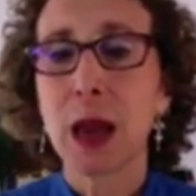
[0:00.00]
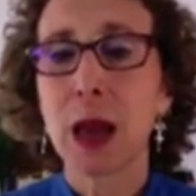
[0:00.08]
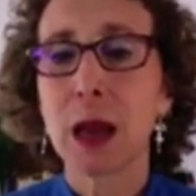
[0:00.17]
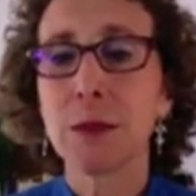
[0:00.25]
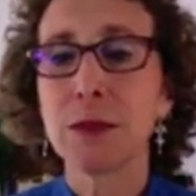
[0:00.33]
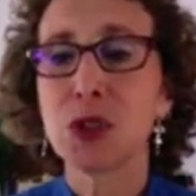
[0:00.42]

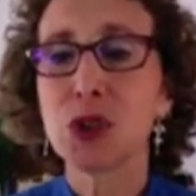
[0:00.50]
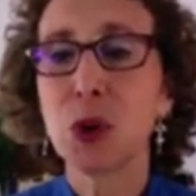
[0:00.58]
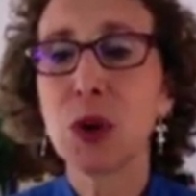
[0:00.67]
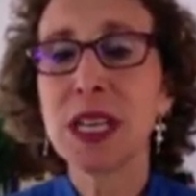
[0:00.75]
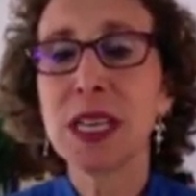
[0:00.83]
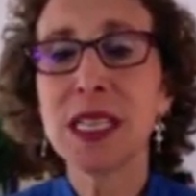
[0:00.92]
Um,
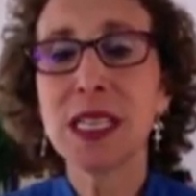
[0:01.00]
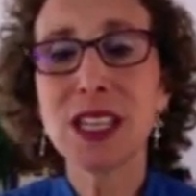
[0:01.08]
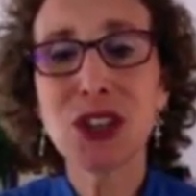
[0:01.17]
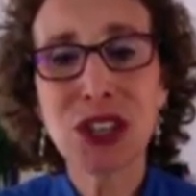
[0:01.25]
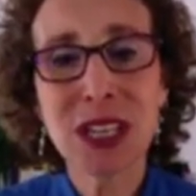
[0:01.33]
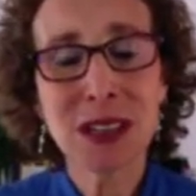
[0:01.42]
so, in
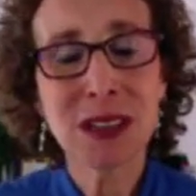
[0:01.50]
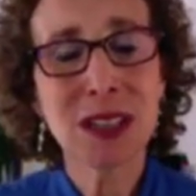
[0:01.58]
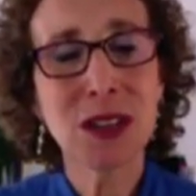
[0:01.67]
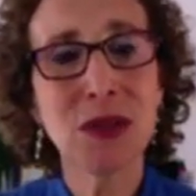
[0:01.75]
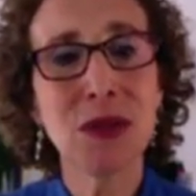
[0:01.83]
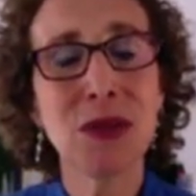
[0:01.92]
addition
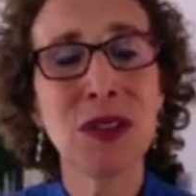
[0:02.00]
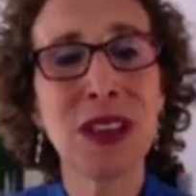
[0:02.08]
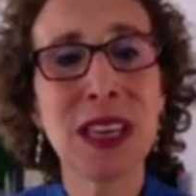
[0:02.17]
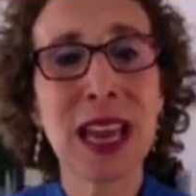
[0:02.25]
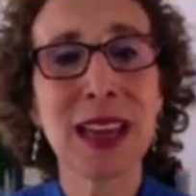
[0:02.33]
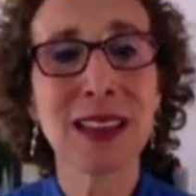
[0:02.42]
to
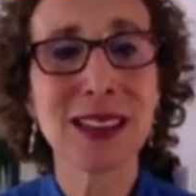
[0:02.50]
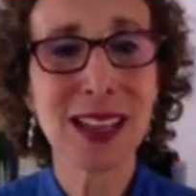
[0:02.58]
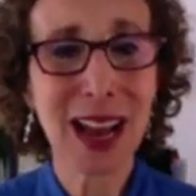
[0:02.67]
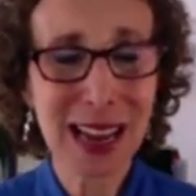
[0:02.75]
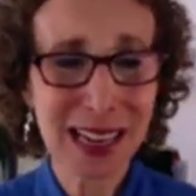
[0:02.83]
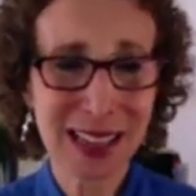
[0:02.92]
the
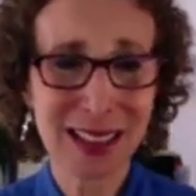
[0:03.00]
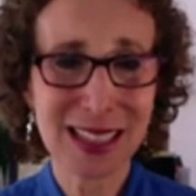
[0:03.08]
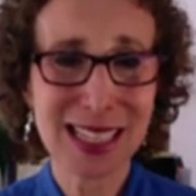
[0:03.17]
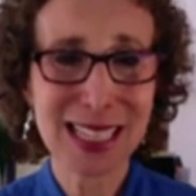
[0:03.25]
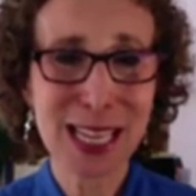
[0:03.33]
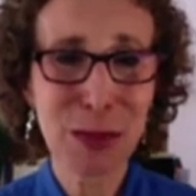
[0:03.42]
anxiety
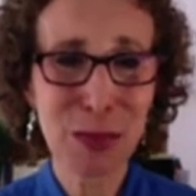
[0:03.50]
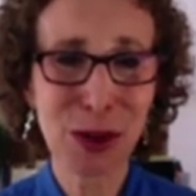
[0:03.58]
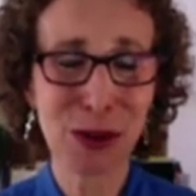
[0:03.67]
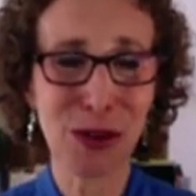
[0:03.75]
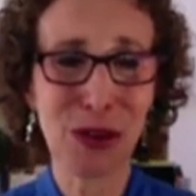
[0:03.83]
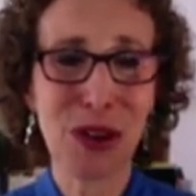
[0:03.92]
that's
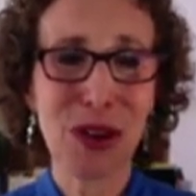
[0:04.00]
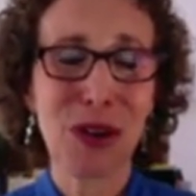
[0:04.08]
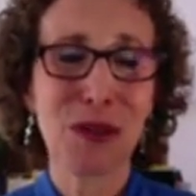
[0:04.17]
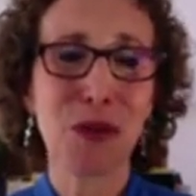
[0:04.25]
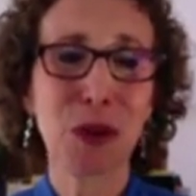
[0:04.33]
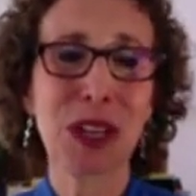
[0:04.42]
typical
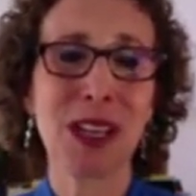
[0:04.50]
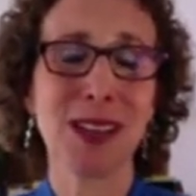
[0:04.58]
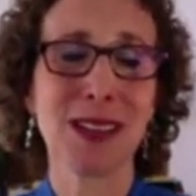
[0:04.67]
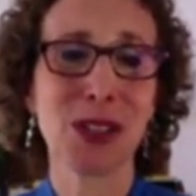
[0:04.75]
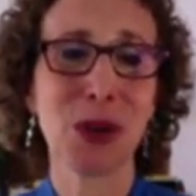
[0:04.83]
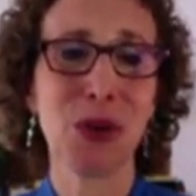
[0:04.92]
for
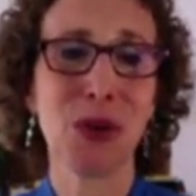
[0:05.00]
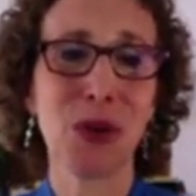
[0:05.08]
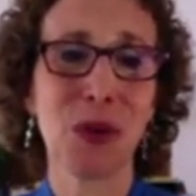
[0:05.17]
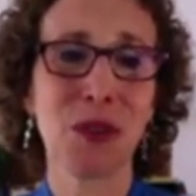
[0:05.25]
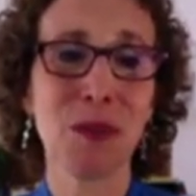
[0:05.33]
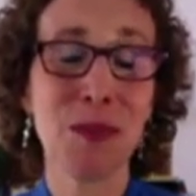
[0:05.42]
kids who,
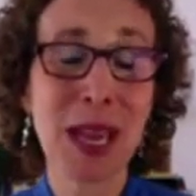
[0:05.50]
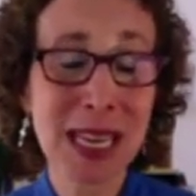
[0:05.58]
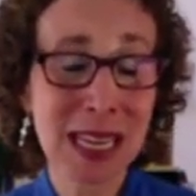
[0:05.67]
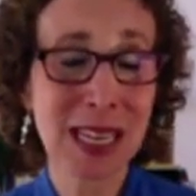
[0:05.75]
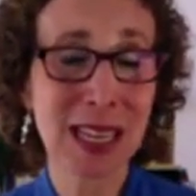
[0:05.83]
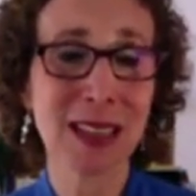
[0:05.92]
for
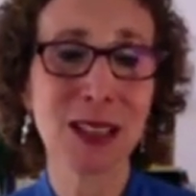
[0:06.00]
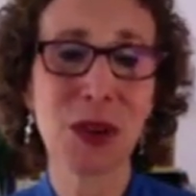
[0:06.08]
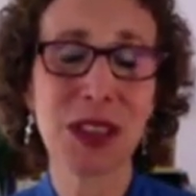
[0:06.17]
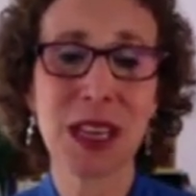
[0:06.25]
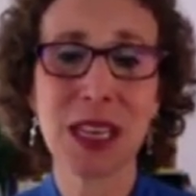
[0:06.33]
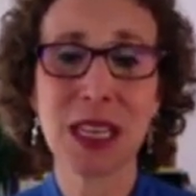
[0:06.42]
many kids
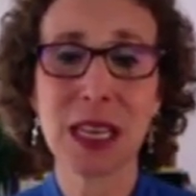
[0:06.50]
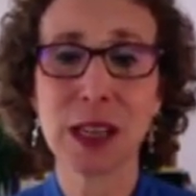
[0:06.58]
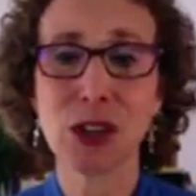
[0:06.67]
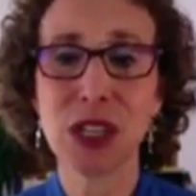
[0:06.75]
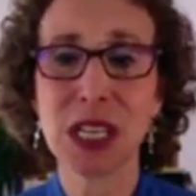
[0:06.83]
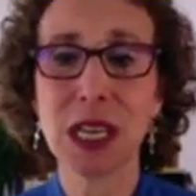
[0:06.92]
with
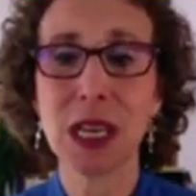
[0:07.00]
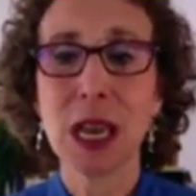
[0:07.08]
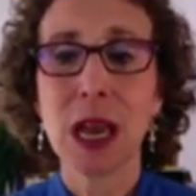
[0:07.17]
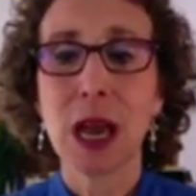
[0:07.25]
ADHD,